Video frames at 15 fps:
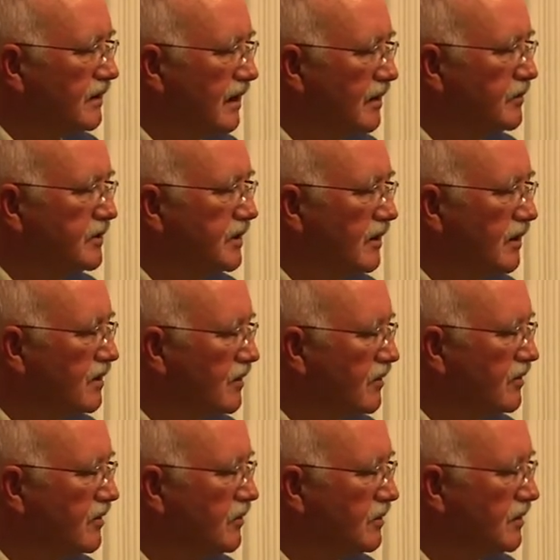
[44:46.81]
he came to
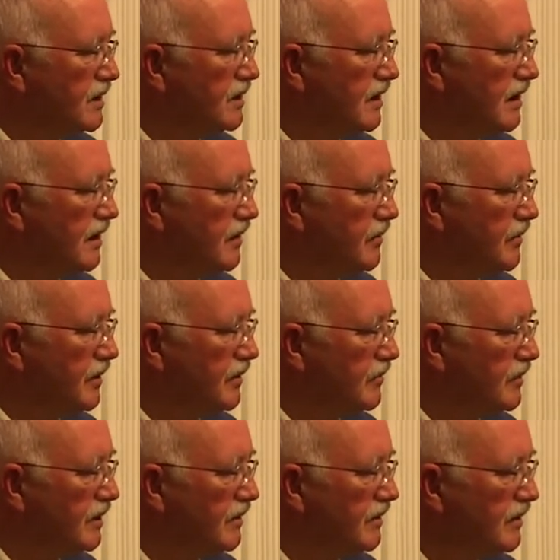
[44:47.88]
Loughcrew one time when
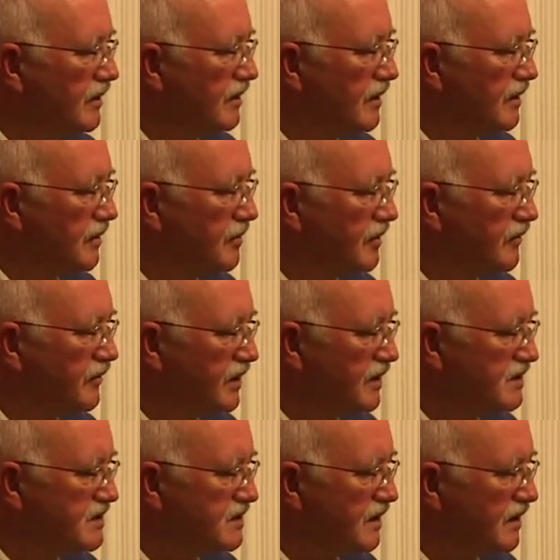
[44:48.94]
we had a couple of
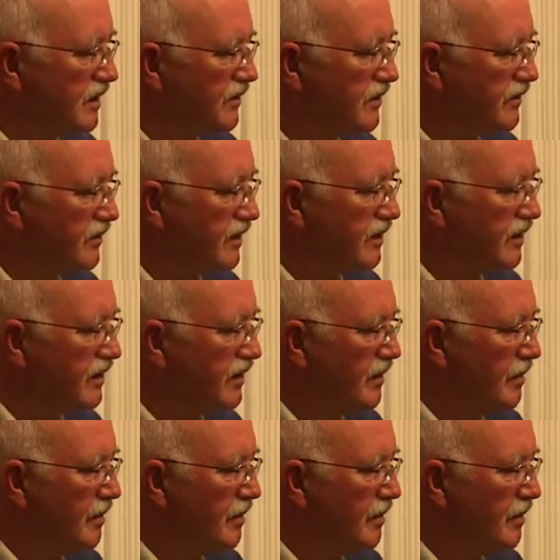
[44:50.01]
days together there.